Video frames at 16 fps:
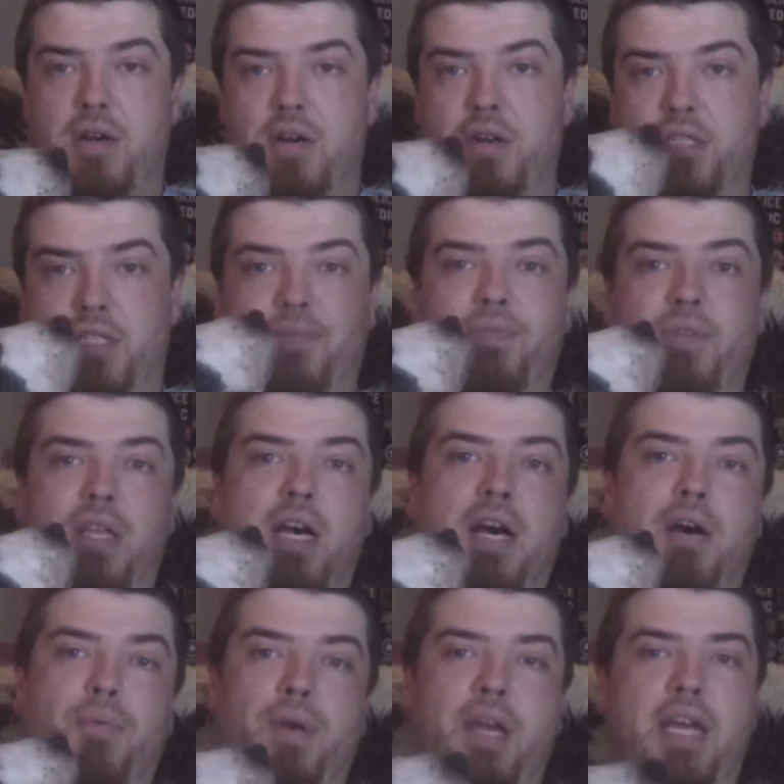or something like
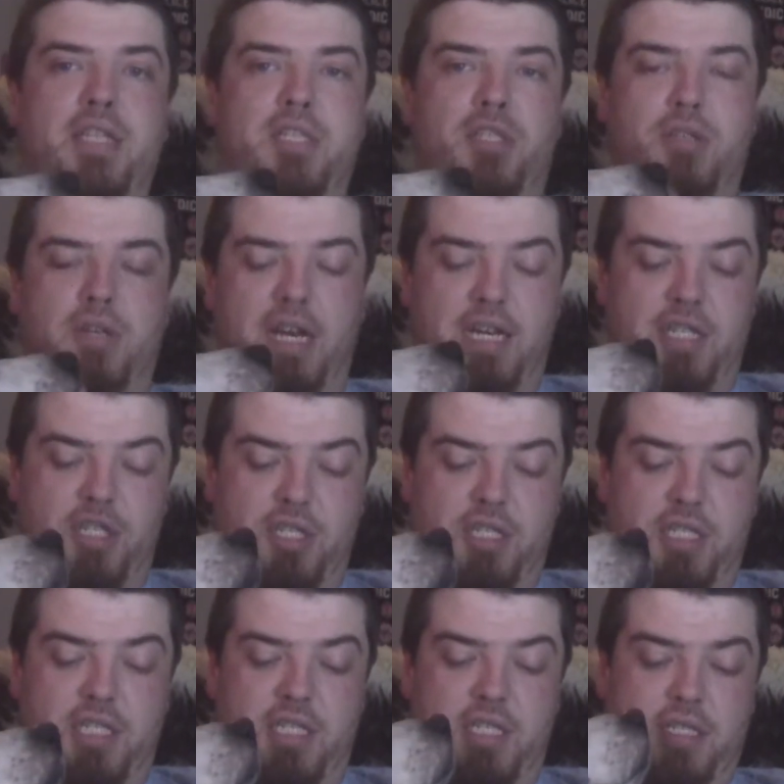that, waiting to
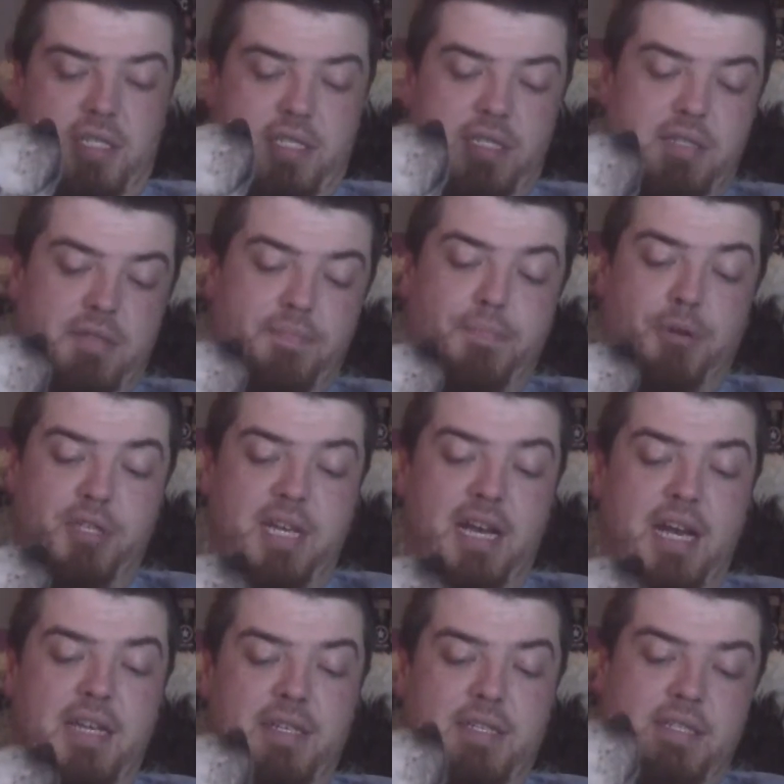actually put it
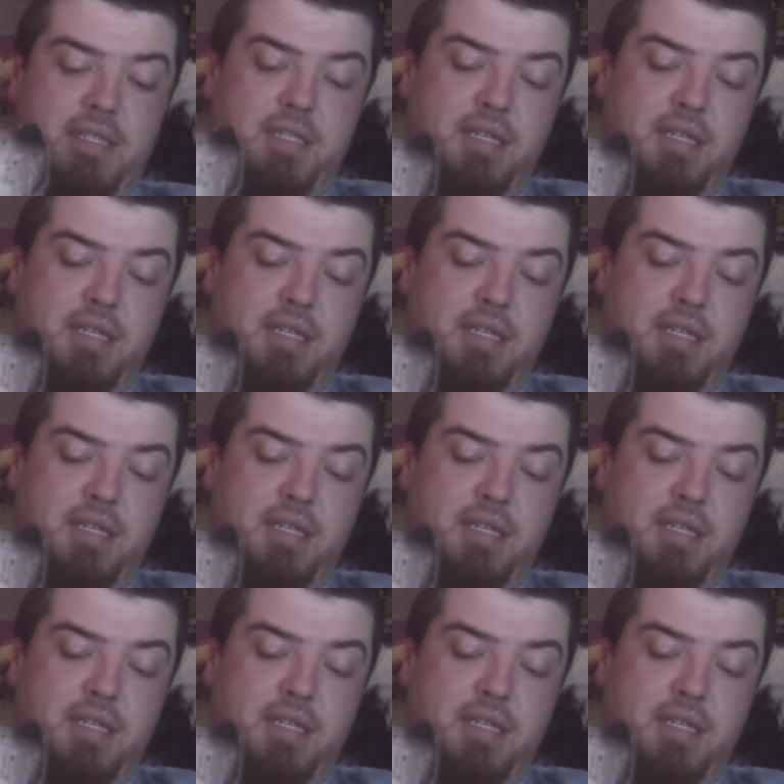in.